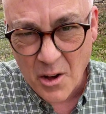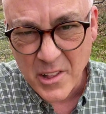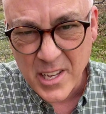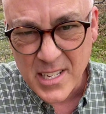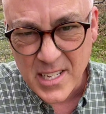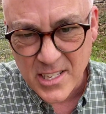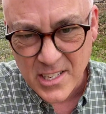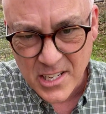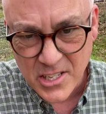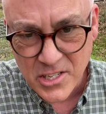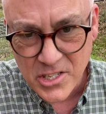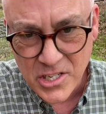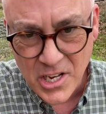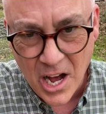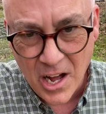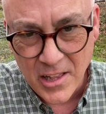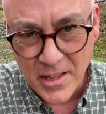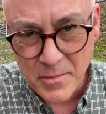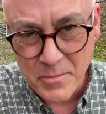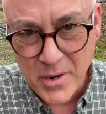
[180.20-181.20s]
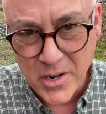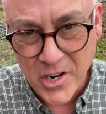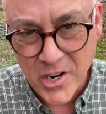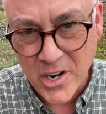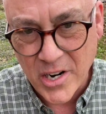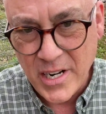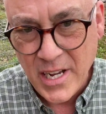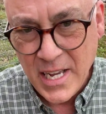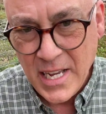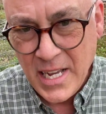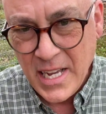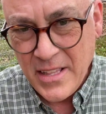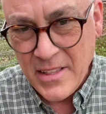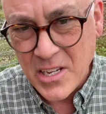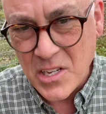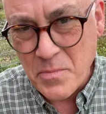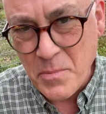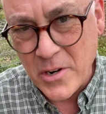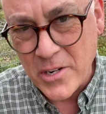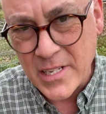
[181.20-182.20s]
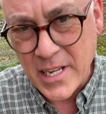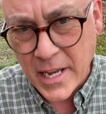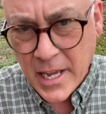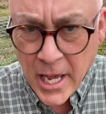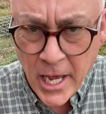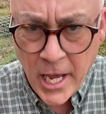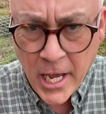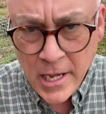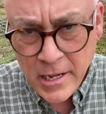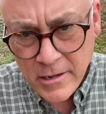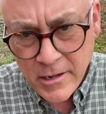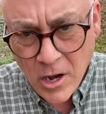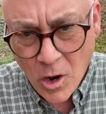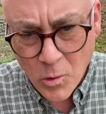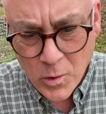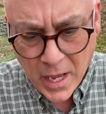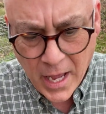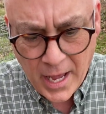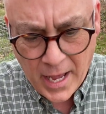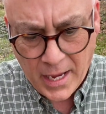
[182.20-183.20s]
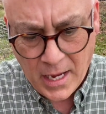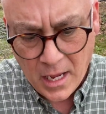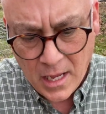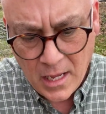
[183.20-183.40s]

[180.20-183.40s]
this is a solid bird. This bird's like, okay.